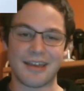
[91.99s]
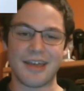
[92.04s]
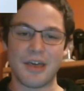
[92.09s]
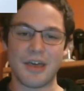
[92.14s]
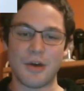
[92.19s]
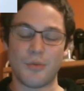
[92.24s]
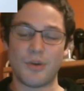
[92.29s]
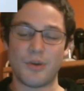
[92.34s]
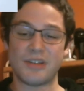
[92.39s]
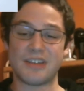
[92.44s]

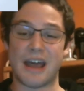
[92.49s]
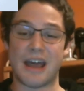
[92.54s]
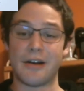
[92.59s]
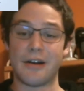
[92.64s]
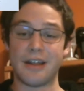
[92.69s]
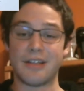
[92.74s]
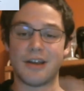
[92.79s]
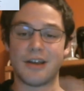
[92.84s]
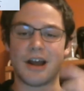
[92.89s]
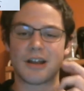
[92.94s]
which I already
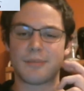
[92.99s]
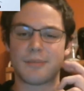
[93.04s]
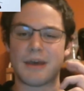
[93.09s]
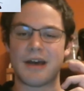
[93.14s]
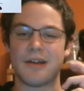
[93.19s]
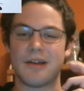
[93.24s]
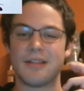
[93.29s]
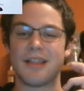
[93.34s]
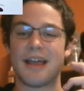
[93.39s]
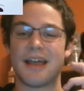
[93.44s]
talked about
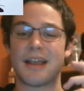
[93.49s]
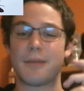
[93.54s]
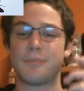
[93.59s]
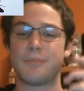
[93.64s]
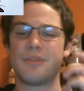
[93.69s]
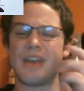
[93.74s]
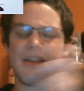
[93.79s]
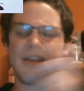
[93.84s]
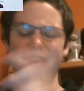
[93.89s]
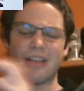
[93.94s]
in like a
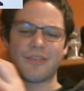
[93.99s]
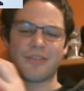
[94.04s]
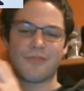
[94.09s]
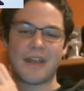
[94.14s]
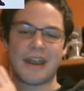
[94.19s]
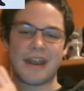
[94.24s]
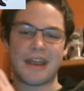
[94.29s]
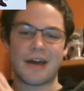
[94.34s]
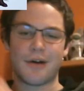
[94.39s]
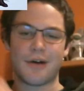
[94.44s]
previous
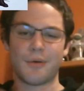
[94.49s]
video.